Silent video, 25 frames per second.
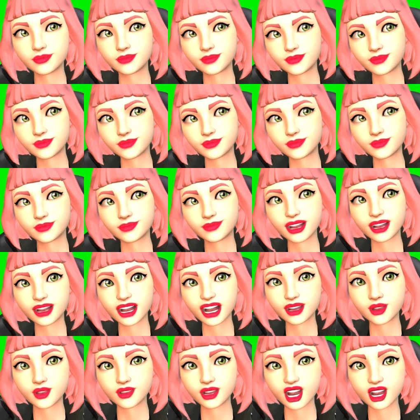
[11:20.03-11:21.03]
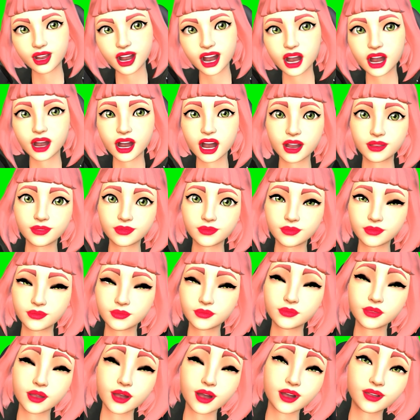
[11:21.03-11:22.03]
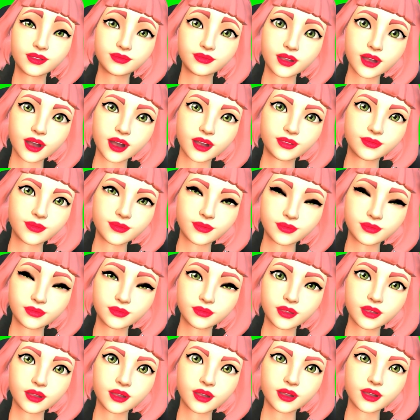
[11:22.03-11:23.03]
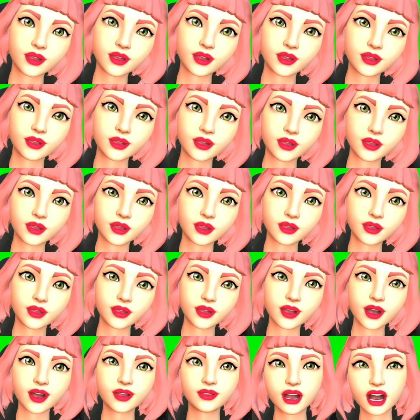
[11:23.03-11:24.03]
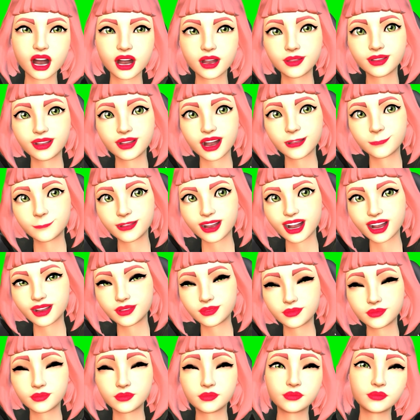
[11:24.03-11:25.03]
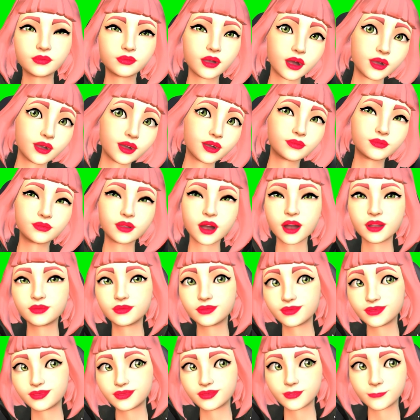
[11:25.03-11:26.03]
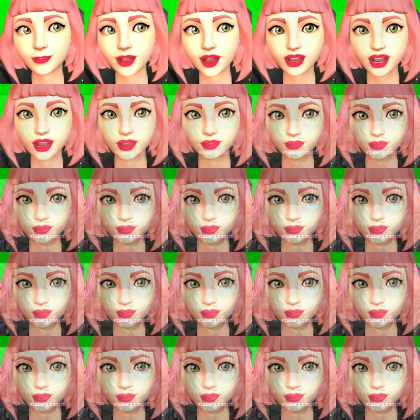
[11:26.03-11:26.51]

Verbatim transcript: or even FaceRig, although they have turned predatory in their monetization. The avatars themselves are frequently